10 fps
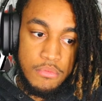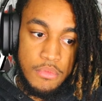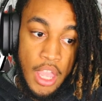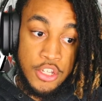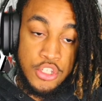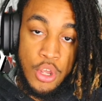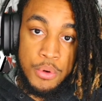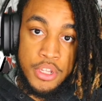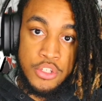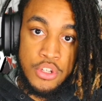And
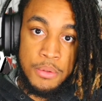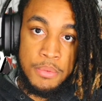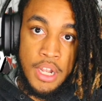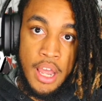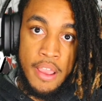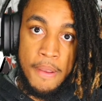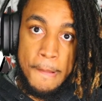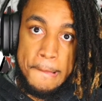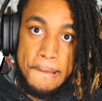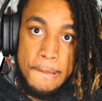Sony is going to be like,
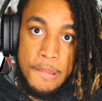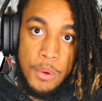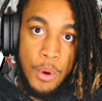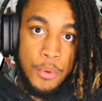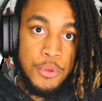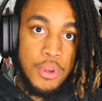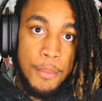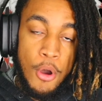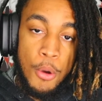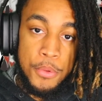well, when you come
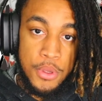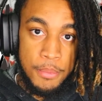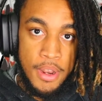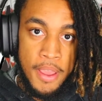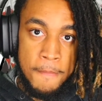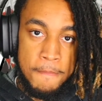home, you can play.